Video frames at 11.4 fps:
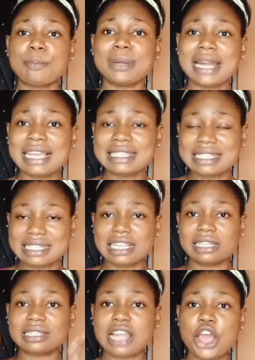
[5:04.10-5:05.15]
blends
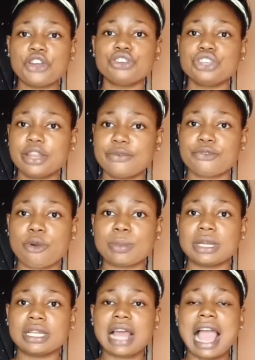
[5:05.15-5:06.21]
it
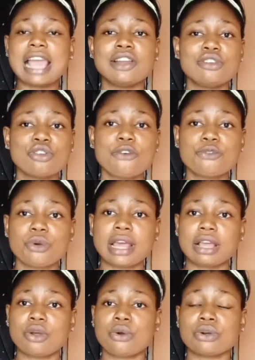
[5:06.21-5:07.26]
uniformly. I love what I
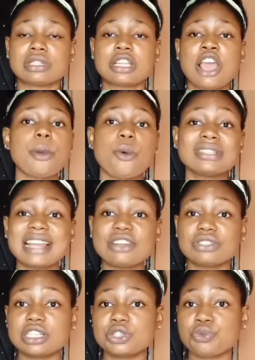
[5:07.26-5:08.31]
got. But one thing I
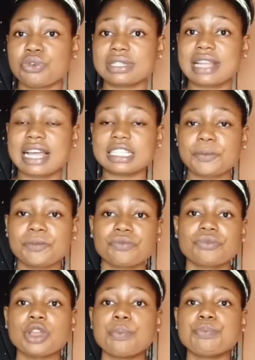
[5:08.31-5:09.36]
noticed was that
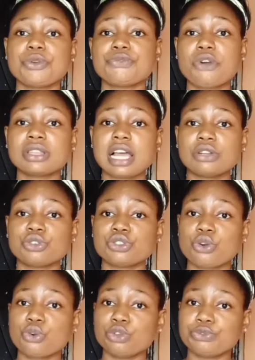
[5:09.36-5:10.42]
before that
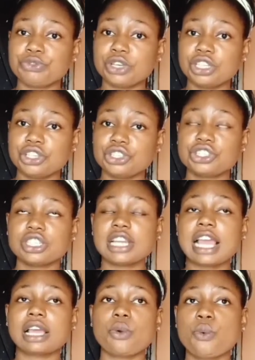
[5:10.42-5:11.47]
lotion could finish,
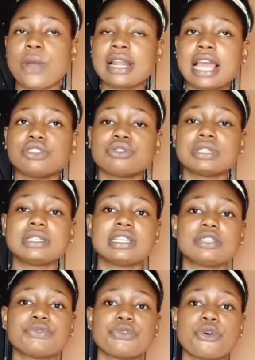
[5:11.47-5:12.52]
like when I used
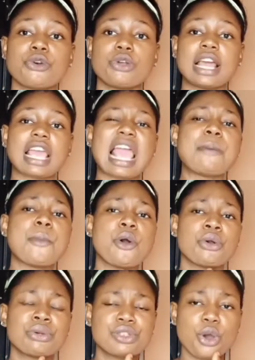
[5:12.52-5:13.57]
it for like a
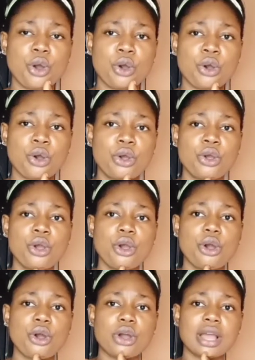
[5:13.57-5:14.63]
month or
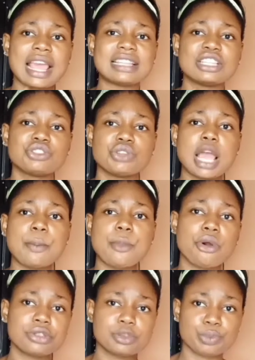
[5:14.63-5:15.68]
getting to a
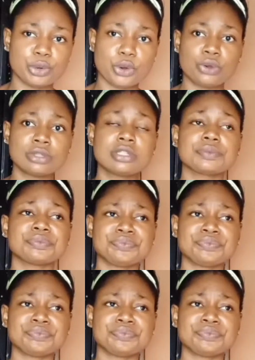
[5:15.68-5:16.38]
month plus,